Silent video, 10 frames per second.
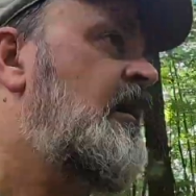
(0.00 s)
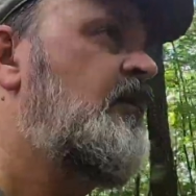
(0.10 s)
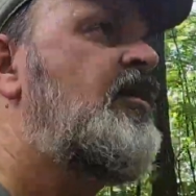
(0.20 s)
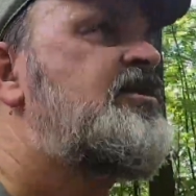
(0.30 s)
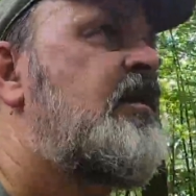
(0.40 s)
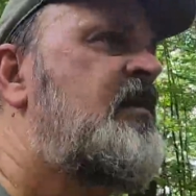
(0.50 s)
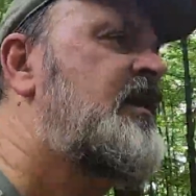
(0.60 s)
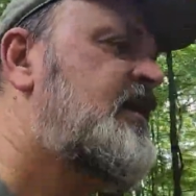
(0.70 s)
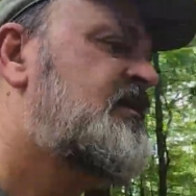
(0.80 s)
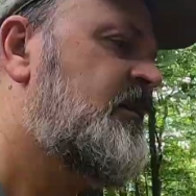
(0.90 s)
Largely
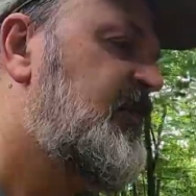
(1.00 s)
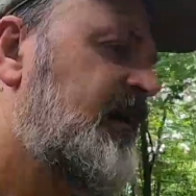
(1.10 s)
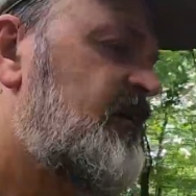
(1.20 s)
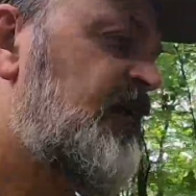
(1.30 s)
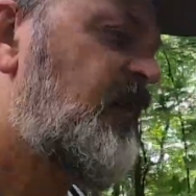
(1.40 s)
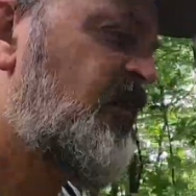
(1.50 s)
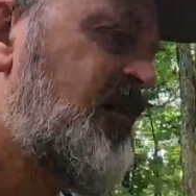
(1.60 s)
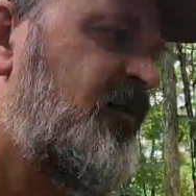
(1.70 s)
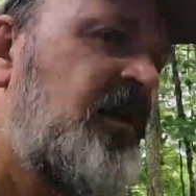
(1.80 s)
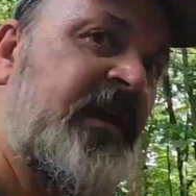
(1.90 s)
because the bears there
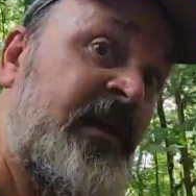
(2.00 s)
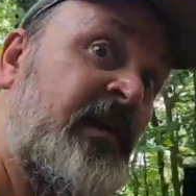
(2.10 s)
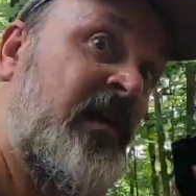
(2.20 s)
aren't really